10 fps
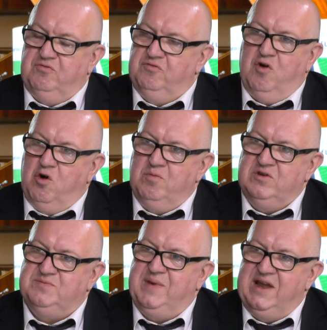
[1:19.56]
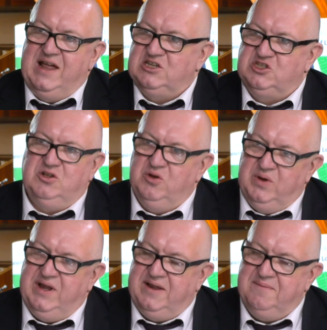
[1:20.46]
Roma's being
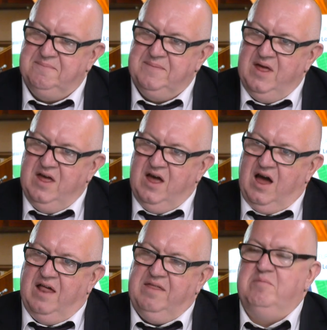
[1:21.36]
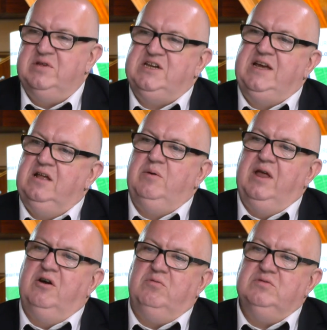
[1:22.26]
excluded. I think particularly when
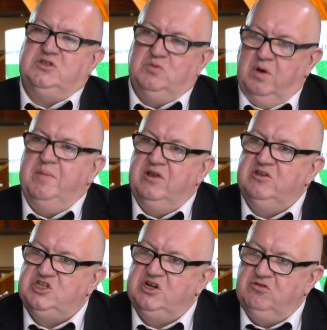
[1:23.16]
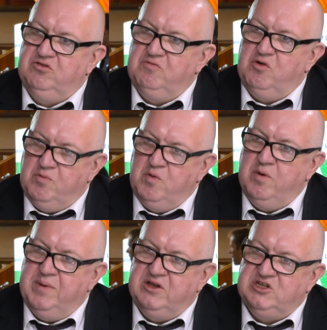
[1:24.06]
it comes to women and children, Roma
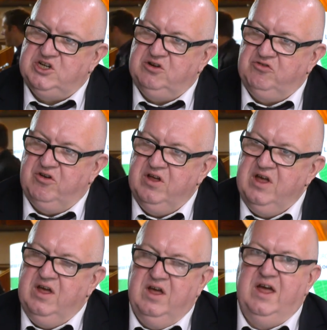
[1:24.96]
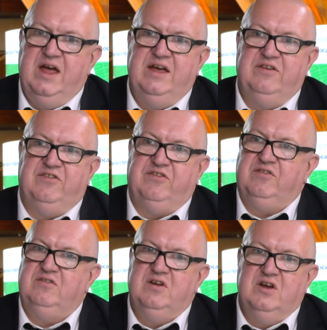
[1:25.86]
women and children, is
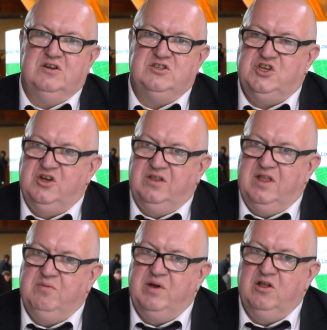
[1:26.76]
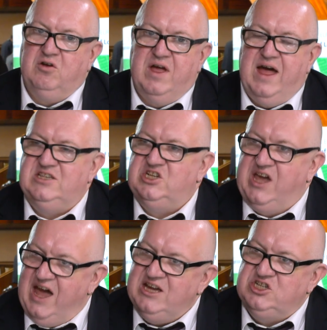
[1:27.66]
certainly when you look at
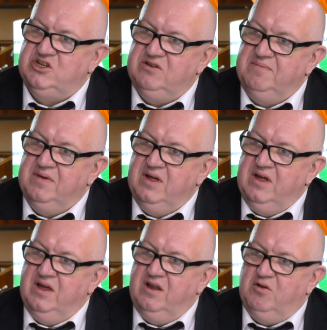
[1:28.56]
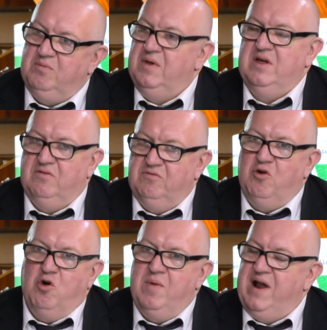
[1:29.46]
education, you know,
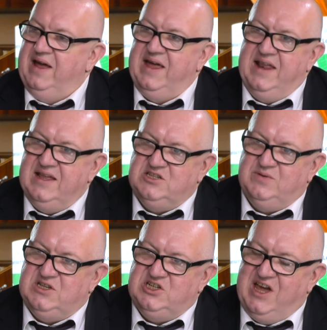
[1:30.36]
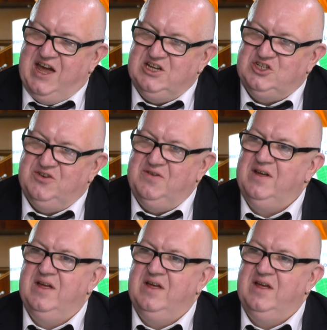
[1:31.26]
Roma aren't getting into education.